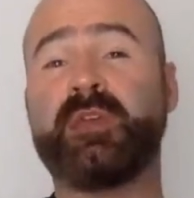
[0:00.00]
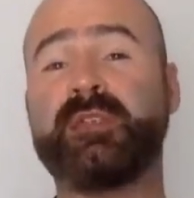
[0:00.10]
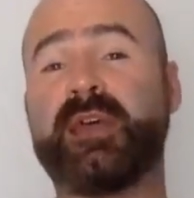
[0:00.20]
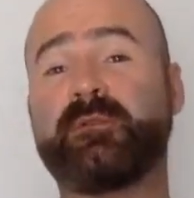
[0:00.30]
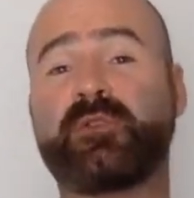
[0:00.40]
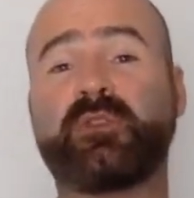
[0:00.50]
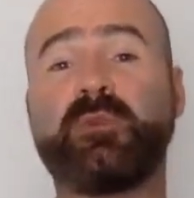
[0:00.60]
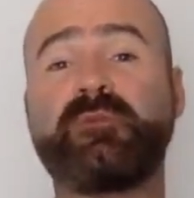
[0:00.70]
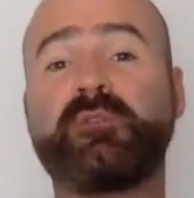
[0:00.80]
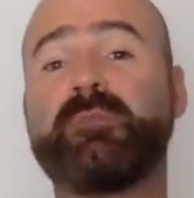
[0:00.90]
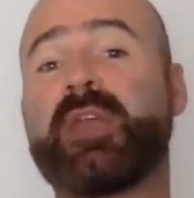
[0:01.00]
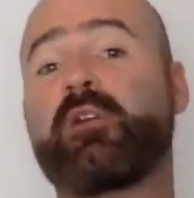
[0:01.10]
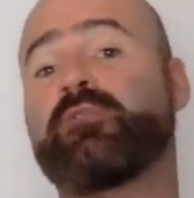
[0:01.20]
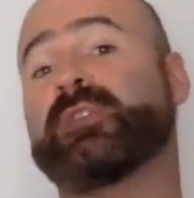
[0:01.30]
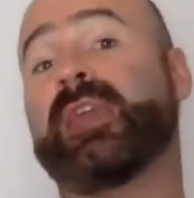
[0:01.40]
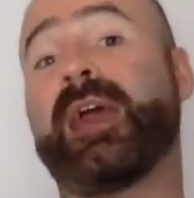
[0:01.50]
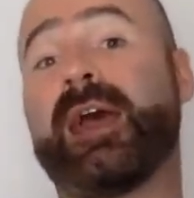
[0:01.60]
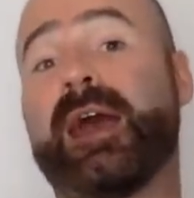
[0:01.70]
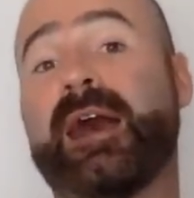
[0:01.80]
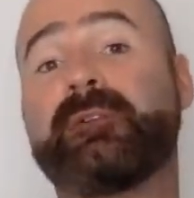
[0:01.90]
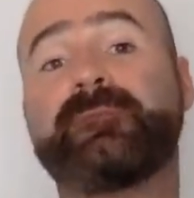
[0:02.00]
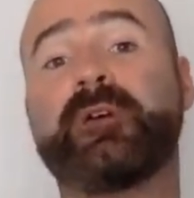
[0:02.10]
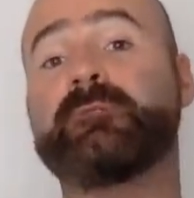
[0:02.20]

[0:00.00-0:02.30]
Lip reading: Now, some of you may already have